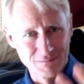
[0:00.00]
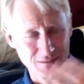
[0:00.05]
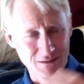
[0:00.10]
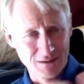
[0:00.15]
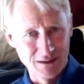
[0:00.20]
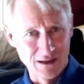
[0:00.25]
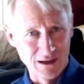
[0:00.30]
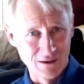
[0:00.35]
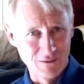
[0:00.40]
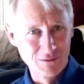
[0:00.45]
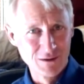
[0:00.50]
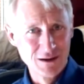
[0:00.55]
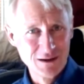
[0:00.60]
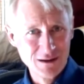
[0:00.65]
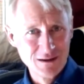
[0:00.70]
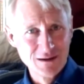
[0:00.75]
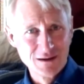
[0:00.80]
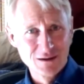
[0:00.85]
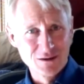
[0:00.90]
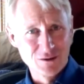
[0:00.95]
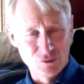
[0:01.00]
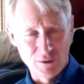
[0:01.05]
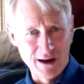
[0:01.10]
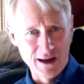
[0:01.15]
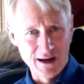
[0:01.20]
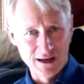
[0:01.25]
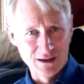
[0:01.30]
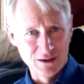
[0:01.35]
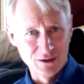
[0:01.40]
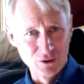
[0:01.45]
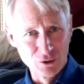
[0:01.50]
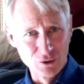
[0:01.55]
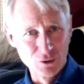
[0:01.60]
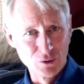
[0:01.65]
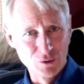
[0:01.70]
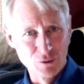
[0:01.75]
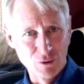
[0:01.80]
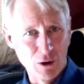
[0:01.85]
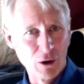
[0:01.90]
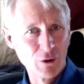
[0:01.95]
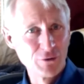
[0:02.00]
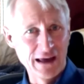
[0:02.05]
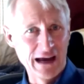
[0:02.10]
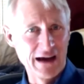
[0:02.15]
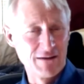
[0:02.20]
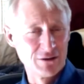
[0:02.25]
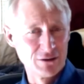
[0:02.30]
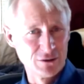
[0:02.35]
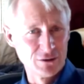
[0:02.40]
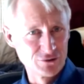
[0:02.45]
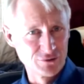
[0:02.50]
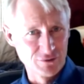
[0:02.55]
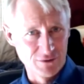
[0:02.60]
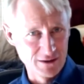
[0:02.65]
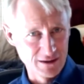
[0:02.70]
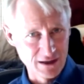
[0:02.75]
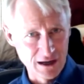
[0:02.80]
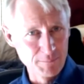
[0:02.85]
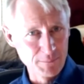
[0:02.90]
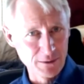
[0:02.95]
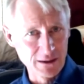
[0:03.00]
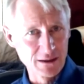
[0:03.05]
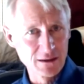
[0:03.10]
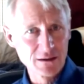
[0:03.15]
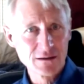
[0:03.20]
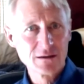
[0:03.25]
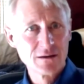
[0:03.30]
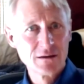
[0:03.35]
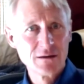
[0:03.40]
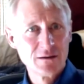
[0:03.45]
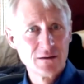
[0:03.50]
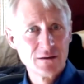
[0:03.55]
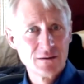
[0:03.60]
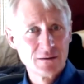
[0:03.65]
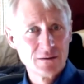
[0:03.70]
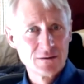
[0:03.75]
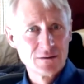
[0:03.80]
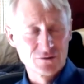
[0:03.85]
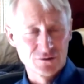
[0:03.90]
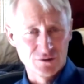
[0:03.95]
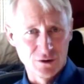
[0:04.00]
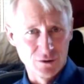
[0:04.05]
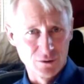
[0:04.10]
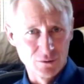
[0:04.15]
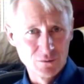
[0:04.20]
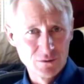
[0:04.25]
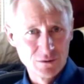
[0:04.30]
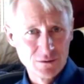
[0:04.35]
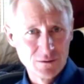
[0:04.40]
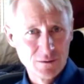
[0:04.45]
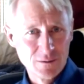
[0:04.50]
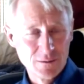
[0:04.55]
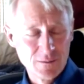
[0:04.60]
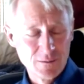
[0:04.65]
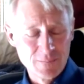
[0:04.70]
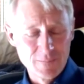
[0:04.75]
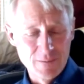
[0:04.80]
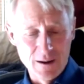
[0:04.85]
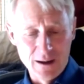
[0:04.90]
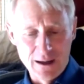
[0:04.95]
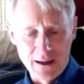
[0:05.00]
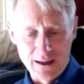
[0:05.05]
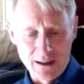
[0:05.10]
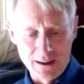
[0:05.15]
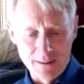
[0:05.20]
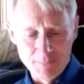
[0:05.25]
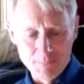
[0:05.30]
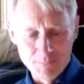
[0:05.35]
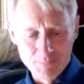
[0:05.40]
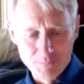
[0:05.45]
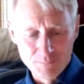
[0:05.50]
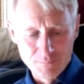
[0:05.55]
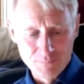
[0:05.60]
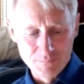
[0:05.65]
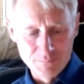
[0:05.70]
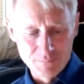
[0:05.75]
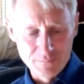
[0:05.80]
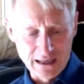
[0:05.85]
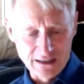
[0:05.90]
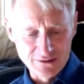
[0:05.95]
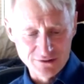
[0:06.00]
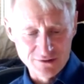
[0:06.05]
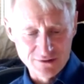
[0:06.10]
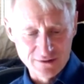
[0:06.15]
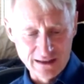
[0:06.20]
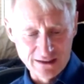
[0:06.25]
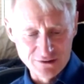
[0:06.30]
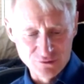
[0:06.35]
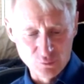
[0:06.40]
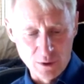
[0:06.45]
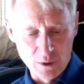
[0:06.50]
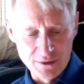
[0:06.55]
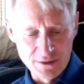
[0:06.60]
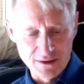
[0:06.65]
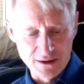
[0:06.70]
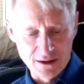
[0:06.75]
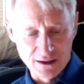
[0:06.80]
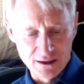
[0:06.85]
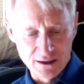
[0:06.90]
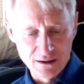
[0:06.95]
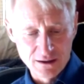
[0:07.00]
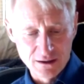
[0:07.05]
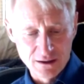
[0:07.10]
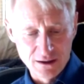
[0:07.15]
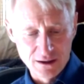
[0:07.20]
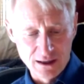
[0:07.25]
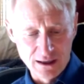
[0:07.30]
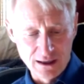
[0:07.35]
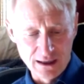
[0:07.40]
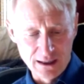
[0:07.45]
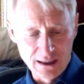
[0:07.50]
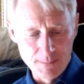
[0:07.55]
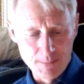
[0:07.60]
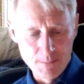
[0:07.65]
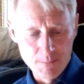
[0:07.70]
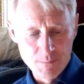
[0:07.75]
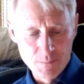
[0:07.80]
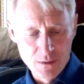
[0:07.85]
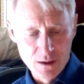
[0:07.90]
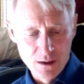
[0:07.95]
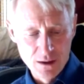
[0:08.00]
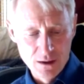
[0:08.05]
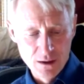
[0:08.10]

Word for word: you know creating new growth avenues for the company so um, that's that's one thing um,